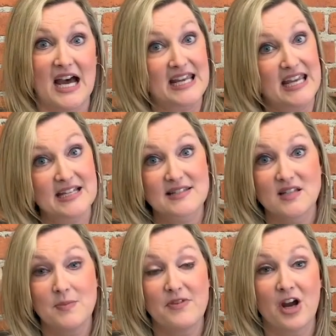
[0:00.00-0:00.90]
I can't
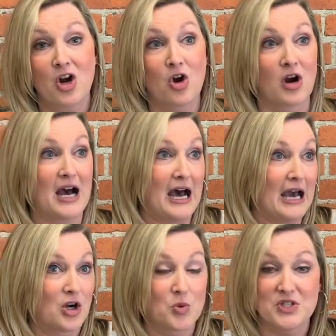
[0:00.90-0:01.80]
sleep there, or
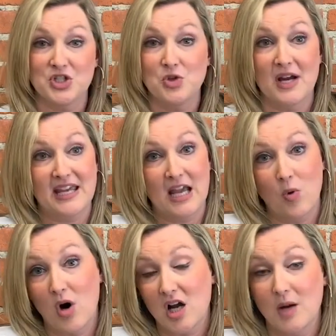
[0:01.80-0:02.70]
I don't know what to do. I
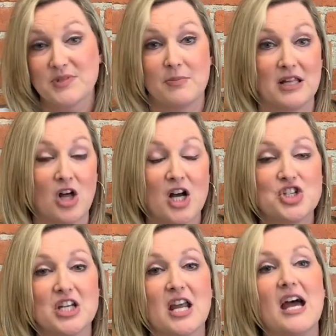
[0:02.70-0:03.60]
can't walk up to my
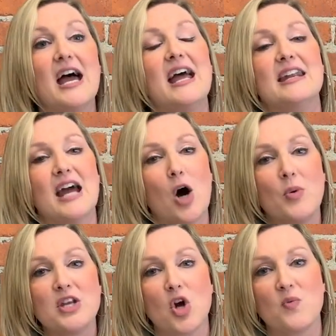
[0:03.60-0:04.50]
lodging. Now
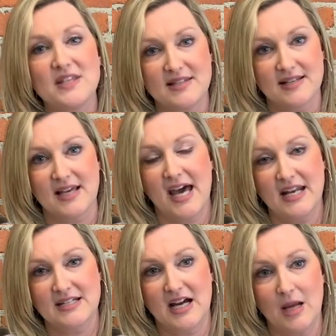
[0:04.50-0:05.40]
we know these things ahead
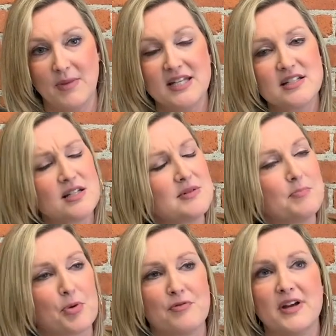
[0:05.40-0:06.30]
of time. It doesn't
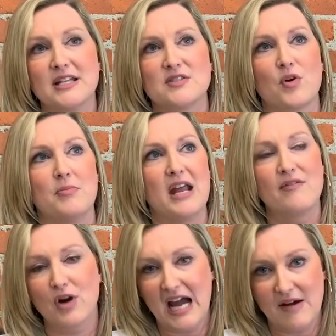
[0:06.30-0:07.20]
prevent us from
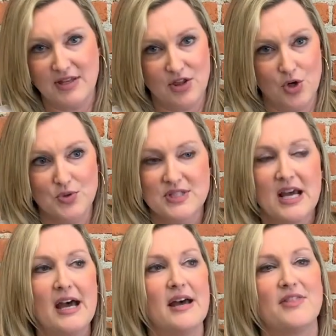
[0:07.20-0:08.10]
never having those
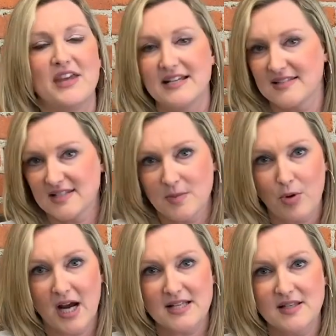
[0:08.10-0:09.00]
things that
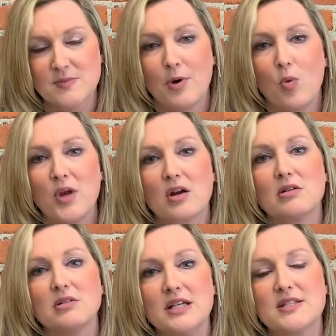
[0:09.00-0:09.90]
surprise us, but we are
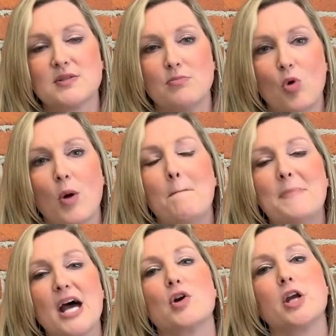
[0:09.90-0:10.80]
at least
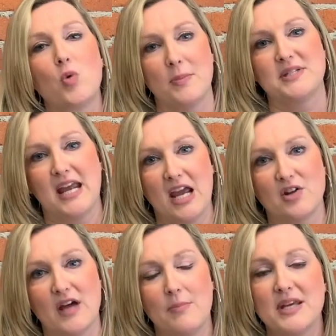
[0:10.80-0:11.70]
better equipped to
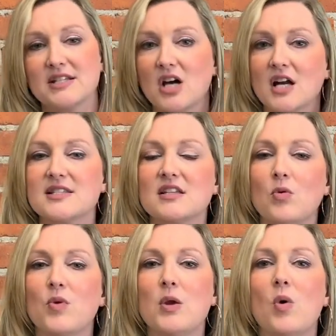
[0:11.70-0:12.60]
handle that, because
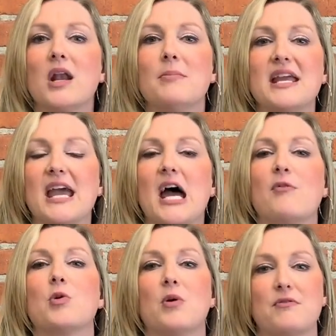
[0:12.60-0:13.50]
honestly, we want to make
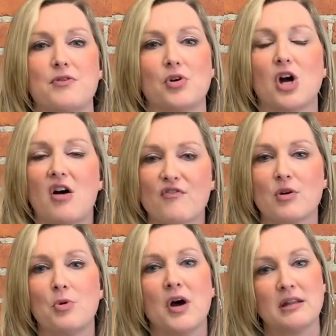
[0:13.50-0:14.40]
everyone feel
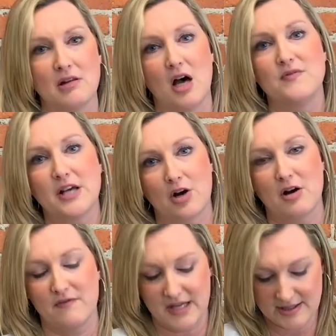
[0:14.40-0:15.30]
comfortable and loved at
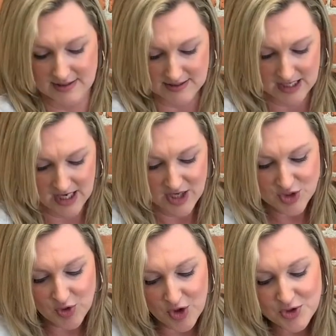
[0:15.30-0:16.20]
our events.
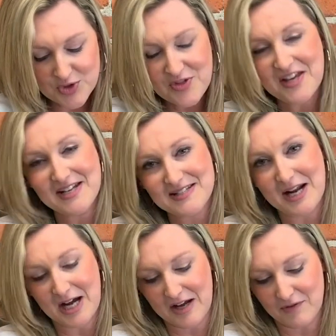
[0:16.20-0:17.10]
So those are things
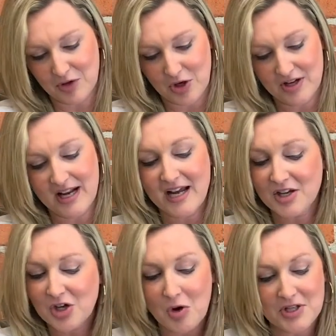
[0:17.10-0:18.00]
that I have learned, and I
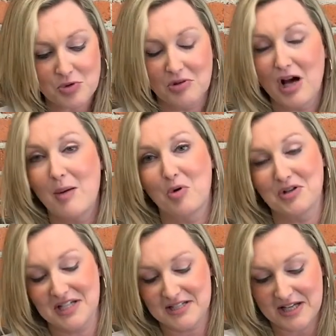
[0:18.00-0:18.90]
could go into a lot more
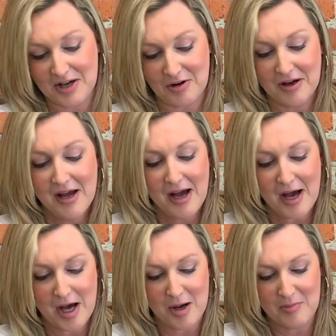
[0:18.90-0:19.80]
detail,
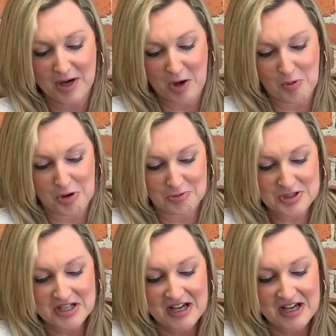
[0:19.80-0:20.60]
but I won't.